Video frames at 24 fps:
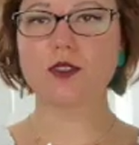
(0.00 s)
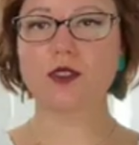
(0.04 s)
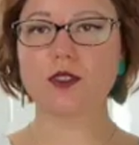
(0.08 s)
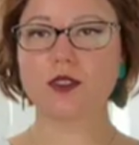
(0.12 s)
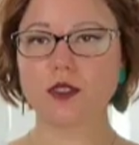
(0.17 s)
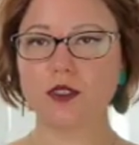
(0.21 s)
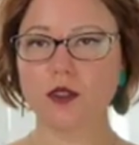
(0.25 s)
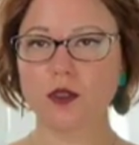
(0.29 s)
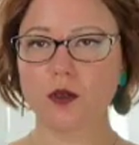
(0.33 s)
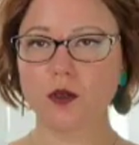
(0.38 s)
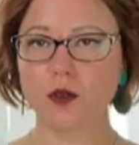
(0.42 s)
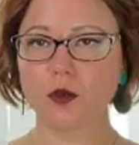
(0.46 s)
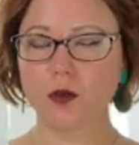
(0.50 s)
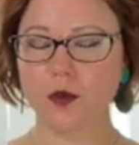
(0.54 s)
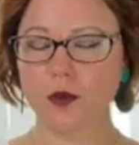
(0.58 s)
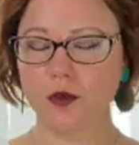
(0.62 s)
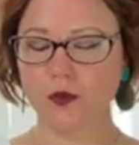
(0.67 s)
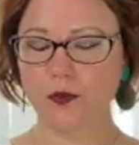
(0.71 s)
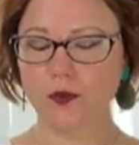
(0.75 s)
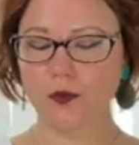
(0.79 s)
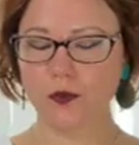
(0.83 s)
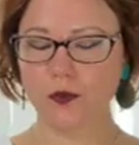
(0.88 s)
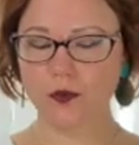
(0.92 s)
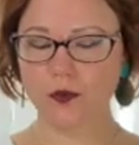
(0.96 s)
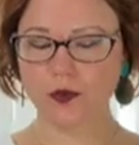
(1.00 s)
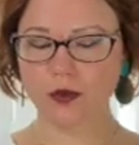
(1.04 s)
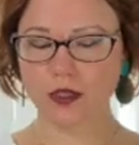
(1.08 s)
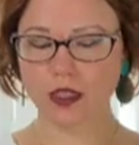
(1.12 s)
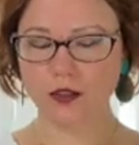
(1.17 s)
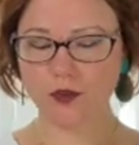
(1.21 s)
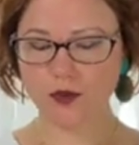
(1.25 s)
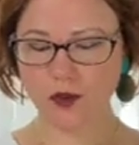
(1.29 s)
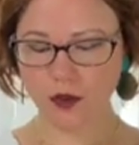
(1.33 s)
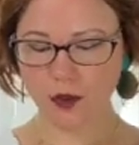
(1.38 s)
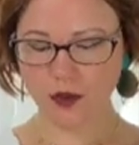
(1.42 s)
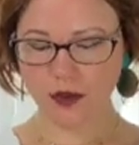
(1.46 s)
So
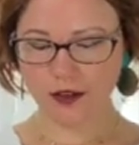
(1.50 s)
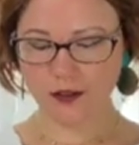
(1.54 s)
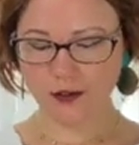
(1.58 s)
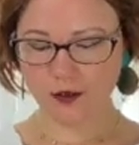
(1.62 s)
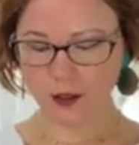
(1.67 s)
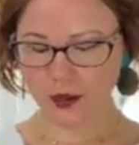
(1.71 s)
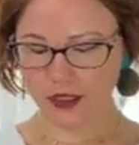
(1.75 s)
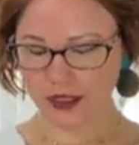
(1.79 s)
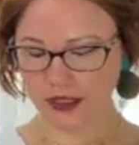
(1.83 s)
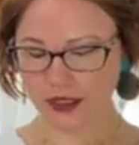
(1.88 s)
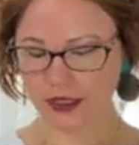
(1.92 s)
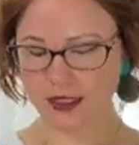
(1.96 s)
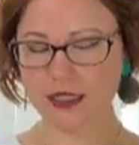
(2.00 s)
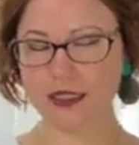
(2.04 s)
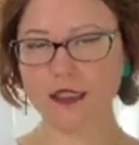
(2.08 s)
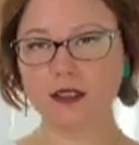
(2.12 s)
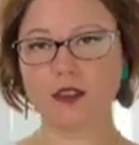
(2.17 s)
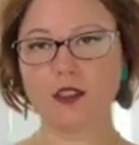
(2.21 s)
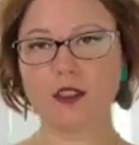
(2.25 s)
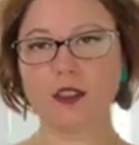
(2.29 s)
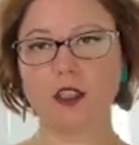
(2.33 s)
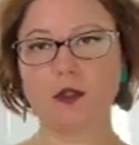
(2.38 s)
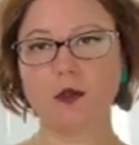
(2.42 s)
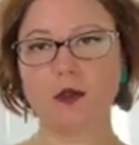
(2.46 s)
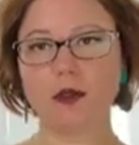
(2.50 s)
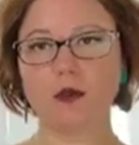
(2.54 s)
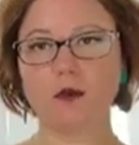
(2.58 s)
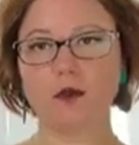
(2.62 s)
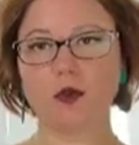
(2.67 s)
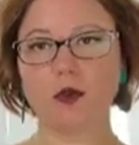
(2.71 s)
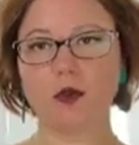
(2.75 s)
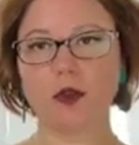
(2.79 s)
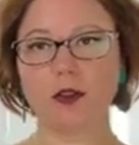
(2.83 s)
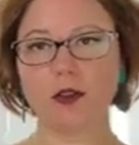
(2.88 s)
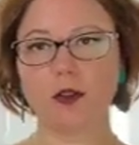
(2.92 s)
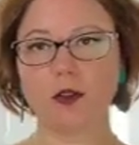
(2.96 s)
if you have one that's a little bit
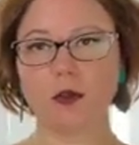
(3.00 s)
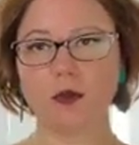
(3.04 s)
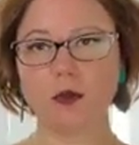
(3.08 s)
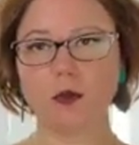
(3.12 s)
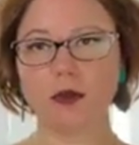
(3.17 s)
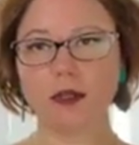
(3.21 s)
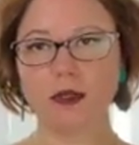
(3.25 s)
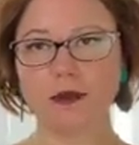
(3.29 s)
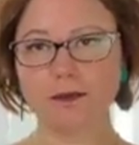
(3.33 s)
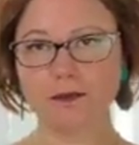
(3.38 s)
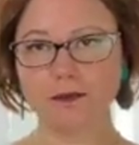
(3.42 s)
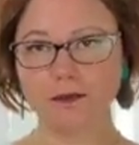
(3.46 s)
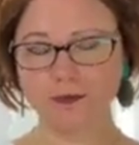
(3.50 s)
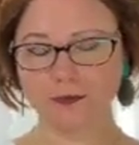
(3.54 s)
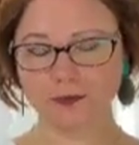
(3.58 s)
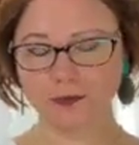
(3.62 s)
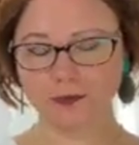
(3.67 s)
more open